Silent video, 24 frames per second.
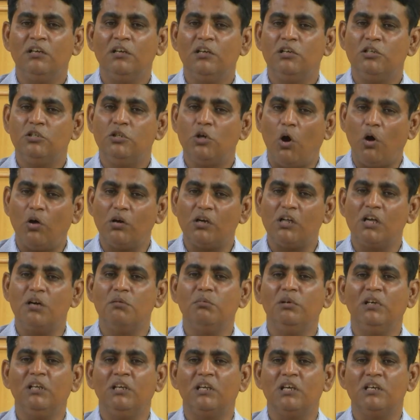your
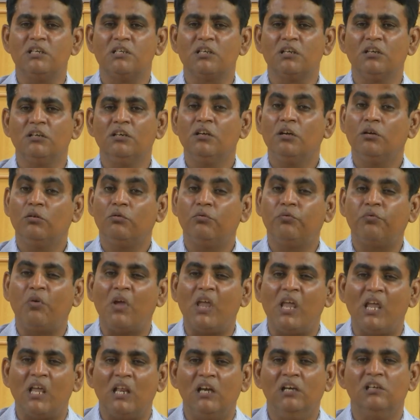communication
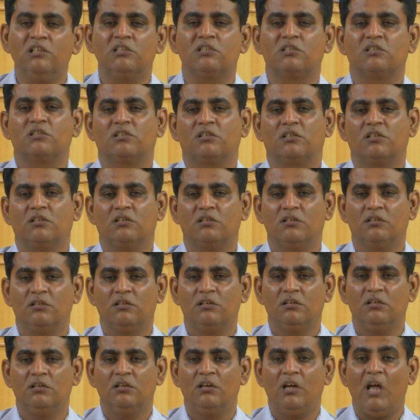fails,
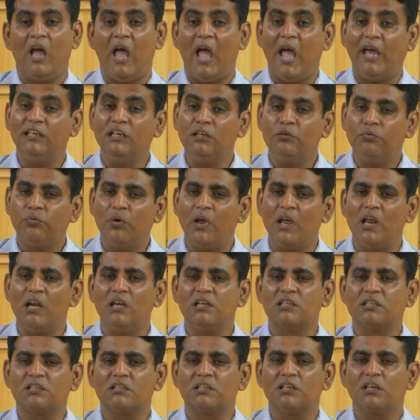and it
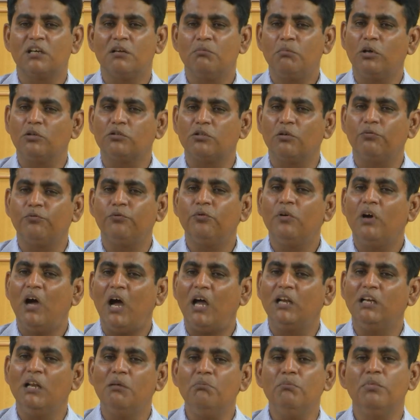fails because of a
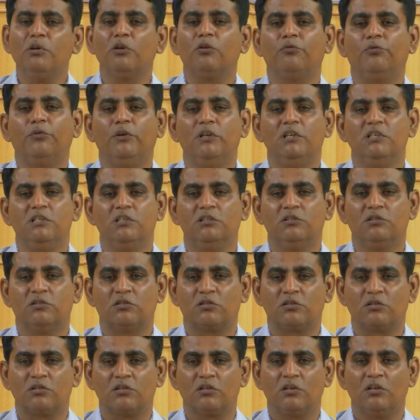number of
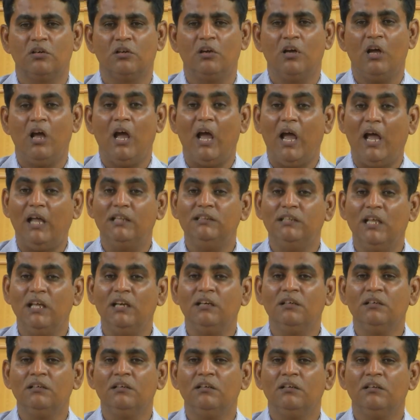reasons. And
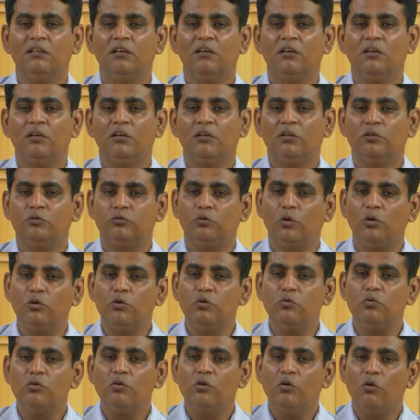then though
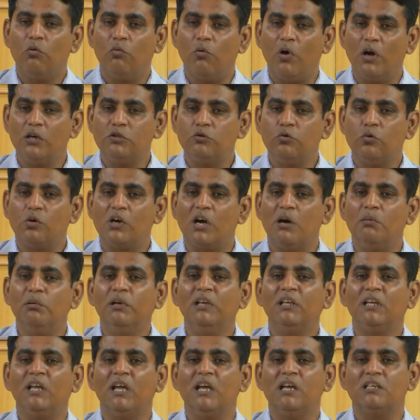you want to
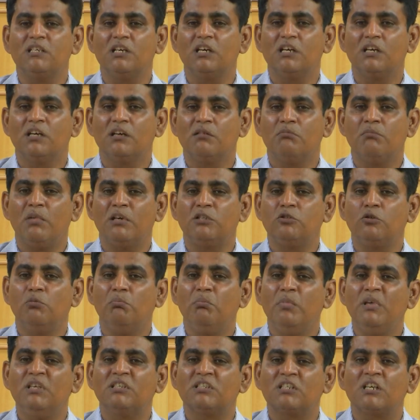communicate, but you
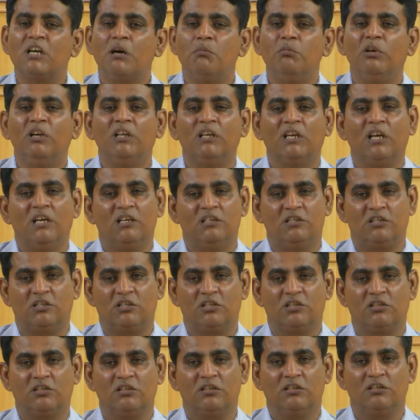miscommunicate.
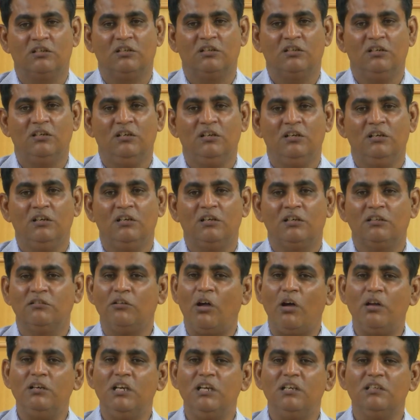
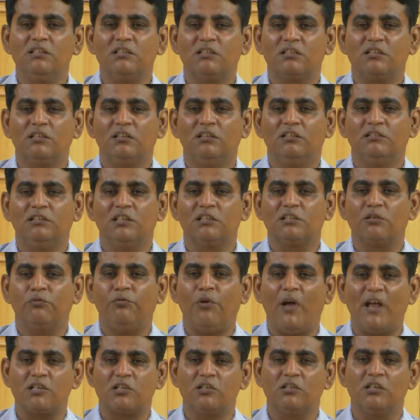Nowadays there is a
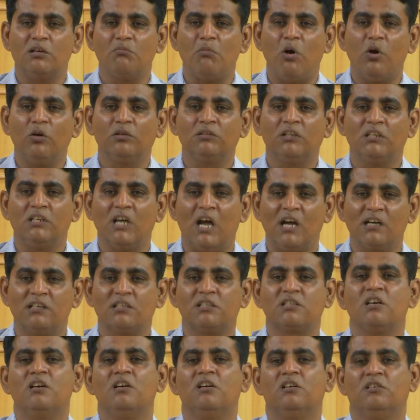fashion among the
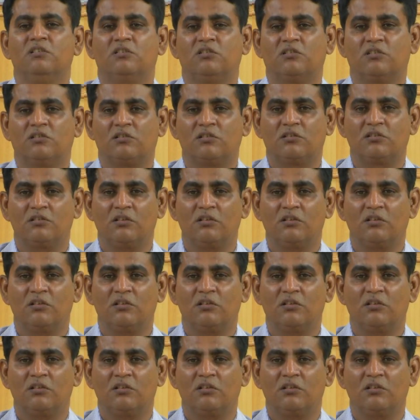youngsters,